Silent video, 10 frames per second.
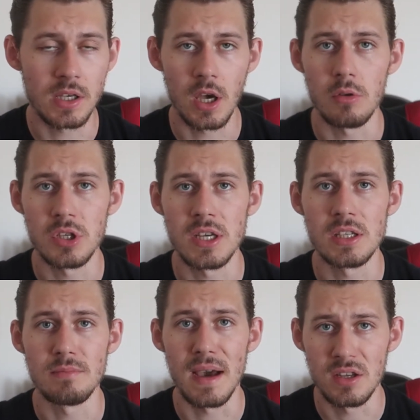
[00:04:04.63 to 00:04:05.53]

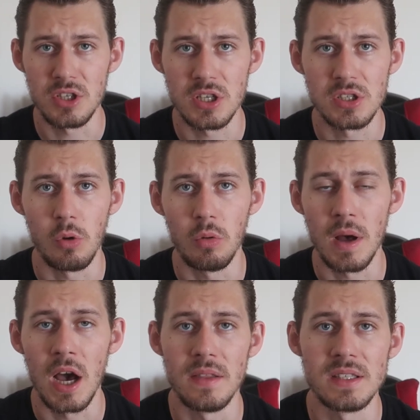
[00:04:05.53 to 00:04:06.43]
coaches and managers all
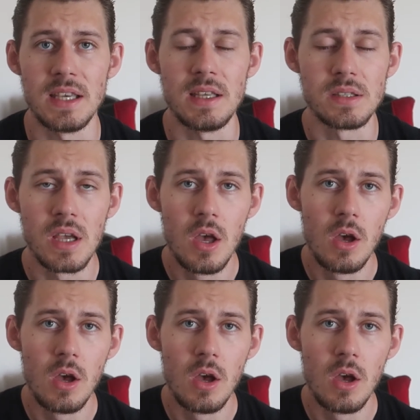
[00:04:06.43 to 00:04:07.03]
behind the scenes